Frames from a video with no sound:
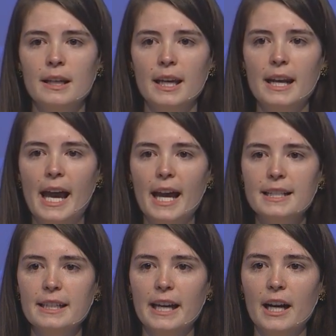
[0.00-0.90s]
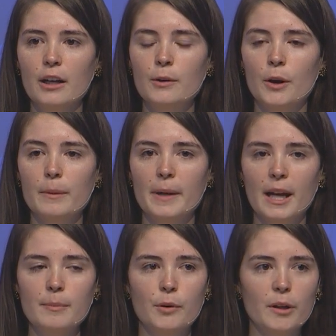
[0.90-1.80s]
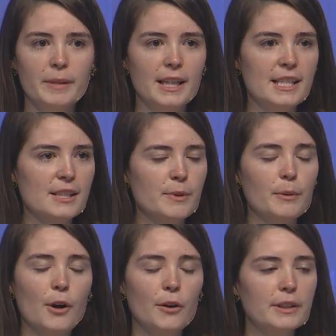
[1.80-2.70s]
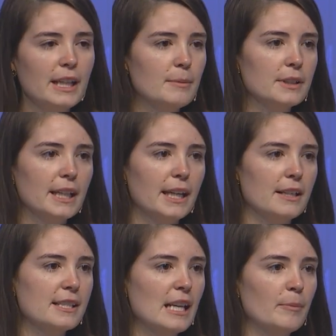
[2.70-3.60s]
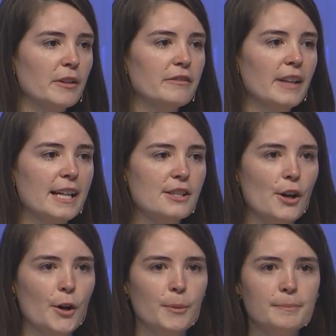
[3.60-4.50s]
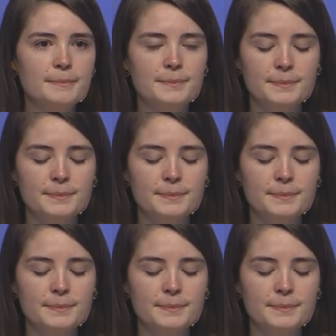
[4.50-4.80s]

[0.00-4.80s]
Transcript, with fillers: in a hectic airport because we were only able to get on separate flights home.